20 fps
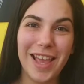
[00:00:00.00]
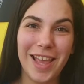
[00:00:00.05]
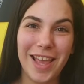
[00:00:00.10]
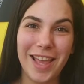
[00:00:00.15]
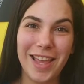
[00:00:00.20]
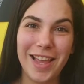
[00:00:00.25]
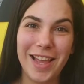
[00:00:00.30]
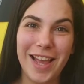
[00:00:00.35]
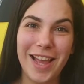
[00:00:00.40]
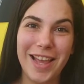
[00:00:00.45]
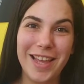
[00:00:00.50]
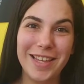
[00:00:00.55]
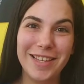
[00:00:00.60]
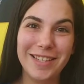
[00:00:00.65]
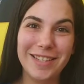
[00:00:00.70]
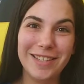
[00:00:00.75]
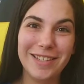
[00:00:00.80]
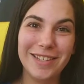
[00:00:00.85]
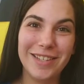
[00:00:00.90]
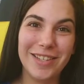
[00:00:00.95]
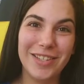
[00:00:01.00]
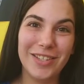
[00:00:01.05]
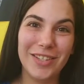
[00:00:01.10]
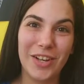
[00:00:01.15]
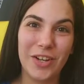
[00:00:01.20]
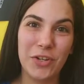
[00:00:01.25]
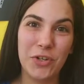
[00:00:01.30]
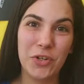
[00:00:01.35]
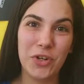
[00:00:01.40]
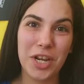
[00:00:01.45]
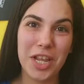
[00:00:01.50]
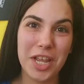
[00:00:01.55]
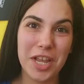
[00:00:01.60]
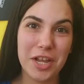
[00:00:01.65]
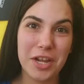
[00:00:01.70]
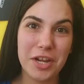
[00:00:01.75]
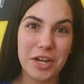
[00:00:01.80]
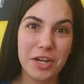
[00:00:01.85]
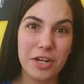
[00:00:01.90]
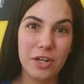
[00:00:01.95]
Hey guys, Cassandra
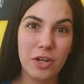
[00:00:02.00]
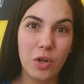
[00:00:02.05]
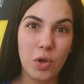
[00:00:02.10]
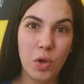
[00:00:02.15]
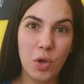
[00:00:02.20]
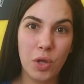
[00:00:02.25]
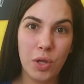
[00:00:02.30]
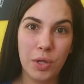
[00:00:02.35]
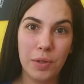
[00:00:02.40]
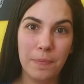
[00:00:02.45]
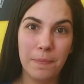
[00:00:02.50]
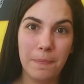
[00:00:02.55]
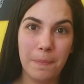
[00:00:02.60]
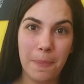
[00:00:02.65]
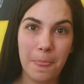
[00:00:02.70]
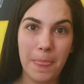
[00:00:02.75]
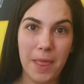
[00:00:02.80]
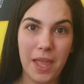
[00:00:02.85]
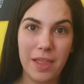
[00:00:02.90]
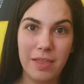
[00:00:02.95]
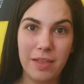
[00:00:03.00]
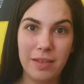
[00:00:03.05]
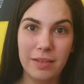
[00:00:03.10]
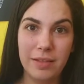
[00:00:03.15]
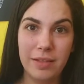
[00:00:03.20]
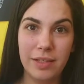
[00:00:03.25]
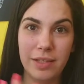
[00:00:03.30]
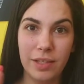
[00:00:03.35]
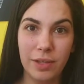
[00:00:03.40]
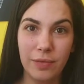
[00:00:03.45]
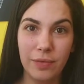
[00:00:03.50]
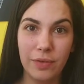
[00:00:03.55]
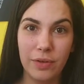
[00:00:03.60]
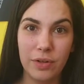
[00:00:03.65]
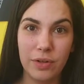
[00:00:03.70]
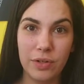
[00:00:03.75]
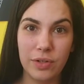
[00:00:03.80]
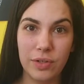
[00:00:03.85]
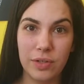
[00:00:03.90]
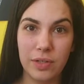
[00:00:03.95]
here, and this is the
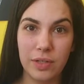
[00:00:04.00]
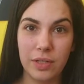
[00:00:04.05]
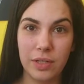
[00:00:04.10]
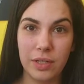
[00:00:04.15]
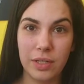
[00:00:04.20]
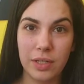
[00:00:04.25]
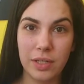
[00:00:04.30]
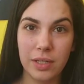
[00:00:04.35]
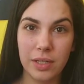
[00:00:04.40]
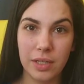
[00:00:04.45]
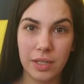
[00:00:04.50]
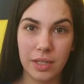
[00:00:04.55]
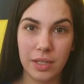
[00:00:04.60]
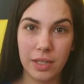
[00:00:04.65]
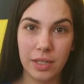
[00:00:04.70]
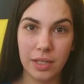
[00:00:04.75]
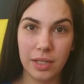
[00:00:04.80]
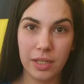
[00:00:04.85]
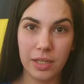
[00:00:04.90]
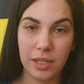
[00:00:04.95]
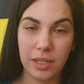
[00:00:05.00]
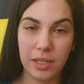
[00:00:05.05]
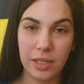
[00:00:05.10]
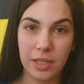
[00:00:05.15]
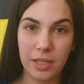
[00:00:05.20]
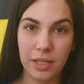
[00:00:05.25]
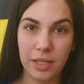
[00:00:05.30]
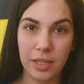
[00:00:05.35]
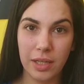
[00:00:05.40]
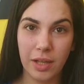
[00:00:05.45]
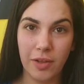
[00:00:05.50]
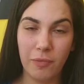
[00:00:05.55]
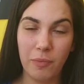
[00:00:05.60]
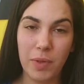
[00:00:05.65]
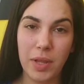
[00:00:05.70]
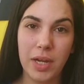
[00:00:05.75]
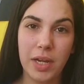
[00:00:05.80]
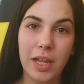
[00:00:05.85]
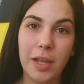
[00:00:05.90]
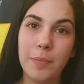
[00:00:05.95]
first of
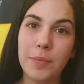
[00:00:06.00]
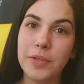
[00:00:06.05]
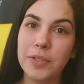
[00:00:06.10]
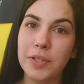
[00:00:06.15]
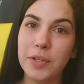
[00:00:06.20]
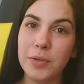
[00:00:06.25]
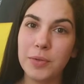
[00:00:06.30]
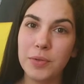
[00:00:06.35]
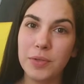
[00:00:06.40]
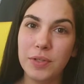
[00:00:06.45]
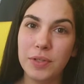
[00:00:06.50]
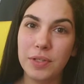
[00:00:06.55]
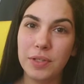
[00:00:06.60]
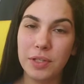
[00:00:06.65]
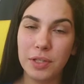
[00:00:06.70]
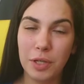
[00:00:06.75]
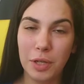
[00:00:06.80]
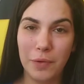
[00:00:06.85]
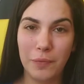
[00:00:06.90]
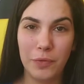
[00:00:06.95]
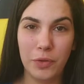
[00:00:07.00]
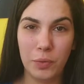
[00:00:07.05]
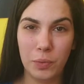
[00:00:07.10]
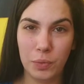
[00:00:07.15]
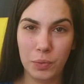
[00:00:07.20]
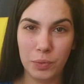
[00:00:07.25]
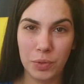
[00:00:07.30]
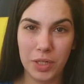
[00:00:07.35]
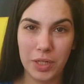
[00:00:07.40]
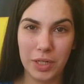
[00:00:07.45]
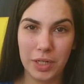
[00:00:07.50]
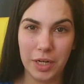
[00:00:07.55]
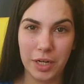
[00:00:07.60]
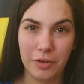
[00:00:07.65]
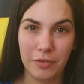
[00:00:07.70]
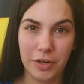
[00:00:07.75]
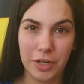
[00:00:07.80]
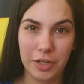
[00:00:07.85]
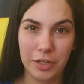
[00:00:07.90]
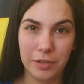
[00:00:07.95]
many episodes of The Wounded
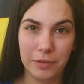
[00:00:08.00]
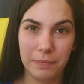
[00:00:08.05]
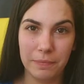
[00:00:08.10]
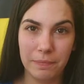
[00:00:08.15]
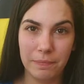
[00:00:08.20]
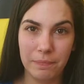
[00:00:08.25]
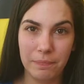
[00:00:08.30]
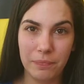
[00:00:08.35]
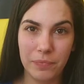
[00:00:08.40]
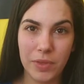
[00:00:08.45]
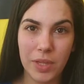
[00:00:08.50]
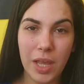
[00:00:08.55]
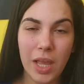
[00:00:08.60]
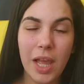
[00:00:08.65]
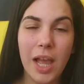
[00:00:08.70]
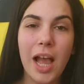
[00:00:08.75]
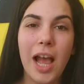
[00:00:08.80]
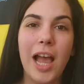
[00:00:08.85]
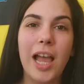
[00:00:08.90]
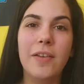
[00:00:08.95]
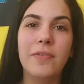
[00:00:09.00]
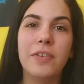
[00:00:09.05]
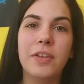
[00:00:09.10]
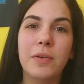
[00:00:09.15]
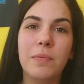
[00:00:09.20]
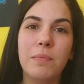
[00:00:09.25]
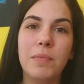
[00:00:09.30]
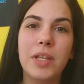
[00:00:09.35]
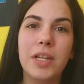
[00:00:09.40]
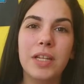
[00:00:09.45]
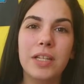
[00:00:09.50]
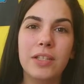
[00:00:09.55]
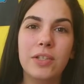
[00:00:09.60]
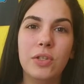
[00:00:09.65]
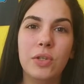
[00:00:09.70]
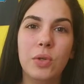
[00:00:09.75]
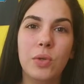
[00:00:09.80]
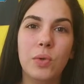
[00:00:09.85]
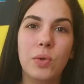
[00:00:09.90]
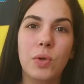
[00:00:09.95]
Narrator. I've committed
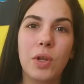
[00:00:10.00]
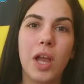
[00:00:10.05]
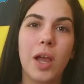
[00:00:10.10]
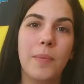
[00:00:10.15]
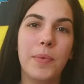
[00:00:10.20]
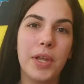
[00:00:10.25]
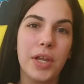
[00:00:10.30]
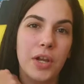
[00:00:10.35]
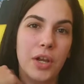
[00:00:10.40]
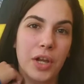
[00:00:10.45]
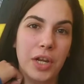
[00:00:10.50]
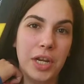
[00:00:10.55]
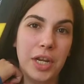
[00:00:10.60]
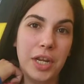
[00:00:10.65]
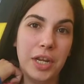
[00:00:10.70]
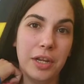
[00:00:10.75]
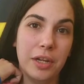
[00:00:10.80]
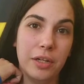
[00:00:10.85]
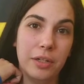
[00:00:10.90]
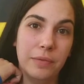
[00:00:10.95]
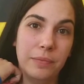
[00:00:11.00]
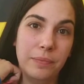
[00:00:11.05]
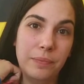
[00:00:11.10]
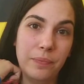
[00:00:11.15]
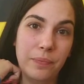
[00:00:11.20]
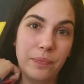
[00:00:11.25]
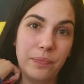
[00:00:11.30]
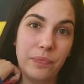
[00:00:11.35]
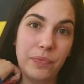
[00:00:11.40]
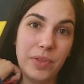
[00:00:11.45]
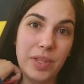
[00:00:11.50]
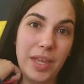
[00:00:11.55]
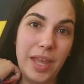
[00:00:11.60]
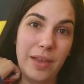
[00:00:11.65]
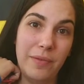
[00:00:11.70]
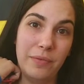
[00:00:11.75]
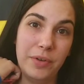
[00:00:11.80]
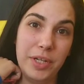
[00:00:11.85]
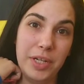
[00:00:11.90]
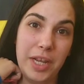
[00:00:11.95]
to coming on here
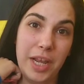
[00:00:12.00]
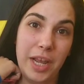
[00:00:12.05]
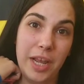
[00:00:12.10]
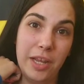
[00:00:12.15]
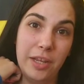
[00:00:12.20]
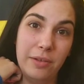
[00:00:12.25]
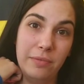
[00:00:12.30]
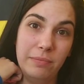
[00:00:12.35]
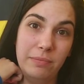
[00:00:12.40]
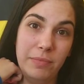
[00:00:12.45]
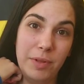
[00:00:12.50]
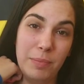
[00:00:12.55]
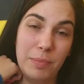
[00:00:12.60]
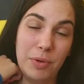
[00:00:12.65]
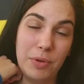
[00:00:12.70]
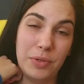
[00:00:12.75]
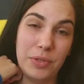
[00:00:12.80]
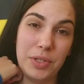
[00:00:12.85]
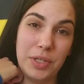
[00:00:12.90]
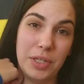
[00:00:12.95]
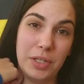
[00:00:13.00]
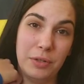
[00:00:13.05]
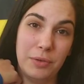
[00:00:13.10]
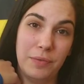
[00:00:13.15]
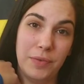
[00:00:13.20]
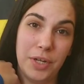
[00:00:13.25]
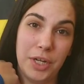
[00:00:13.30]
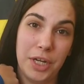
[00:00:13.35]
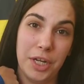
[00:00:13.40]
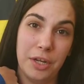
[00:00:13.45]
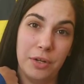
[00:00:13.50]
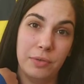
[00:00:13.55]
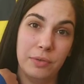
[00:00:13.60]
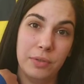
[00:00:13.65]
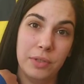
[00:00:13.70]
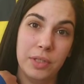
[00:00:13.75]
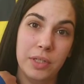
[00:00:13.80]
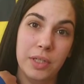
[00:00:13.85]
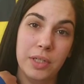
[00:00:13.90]
every day and posting a new video